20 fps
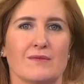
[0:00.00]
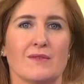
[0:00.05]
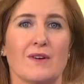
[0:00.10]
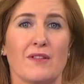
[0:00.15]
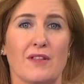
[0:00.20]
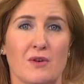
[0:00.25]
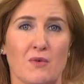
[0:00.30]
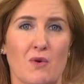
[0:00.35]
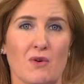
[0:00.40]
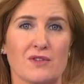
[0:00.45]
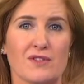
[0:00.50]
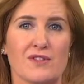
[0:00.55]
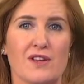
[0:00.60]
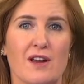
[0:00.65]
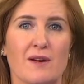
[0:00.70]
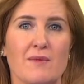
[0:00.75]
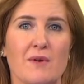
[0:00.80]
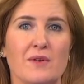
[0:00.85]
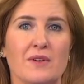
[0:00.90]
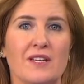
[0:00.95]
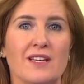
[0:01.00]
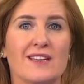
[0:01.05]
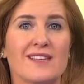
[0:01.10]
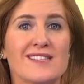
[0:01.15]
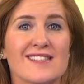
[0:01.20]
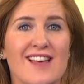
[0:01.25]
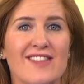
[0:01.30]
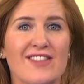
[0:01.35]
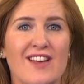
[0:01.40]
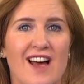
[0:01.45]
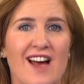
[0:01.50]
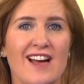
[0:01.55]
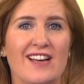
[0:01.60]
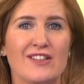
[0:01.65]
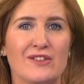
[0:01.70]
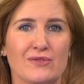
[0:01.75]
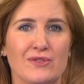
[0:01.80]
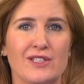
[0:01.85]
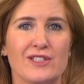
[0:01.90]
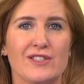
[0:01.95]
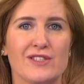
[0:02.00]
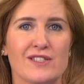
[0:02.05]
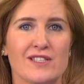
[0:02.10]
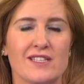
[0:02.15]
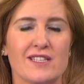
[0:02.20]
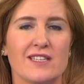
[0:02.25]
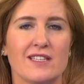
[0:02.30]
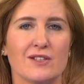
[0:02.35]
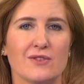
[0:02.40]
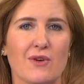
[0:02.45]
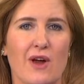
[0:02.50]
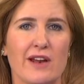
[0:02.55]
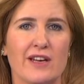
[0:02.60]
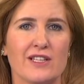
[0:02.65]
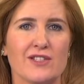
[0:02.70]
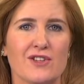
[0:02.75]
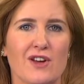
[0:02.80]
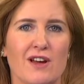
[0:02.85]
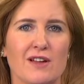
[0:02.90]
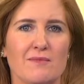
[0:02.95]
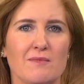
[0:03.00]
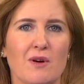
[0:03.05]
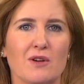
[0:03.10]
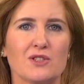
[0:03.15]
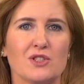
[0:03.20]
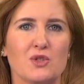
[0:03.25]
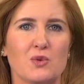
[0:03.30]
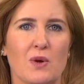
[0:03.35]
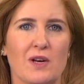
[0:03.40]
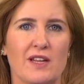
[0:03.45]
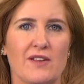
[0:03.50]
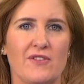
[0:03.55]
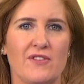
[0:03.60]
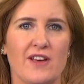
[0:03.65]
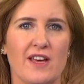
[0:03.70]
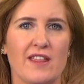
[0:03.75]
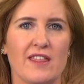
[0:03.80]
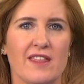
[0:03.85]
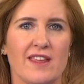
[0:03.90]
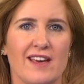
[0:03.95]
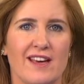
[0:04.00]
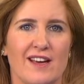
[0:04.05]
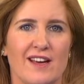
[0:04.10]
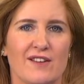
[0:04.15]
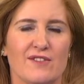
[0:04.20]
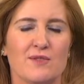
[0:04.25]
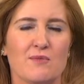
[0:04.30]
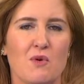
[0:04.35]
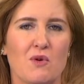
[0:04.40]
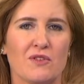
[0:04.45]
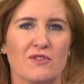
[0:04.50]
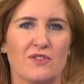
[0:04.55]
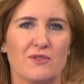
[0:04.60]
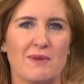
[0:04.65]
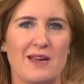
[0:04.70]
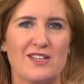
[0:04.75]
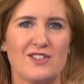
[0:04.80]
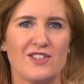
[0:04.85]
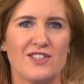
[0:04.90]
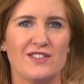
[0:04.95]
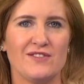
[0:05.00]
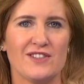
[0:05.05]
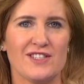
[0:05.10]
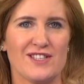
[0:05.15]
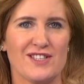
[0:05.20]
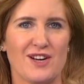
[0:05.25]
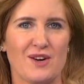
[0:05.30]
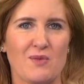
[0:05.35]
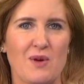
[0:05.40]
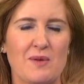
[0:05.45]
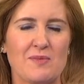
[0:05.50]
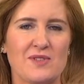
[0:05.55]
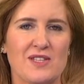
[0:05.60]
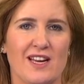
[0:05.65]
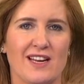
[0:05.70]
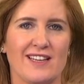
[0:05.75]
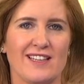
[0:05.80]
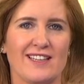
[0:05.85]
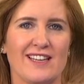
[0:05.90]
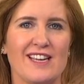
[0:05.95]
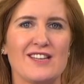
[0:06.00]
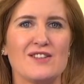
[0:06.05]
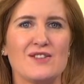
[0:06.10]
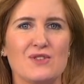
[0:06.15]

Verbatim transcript: Well, the award ceremony is at the Hyatt Regency in Greenwich on March 25th. For more information, visit our website at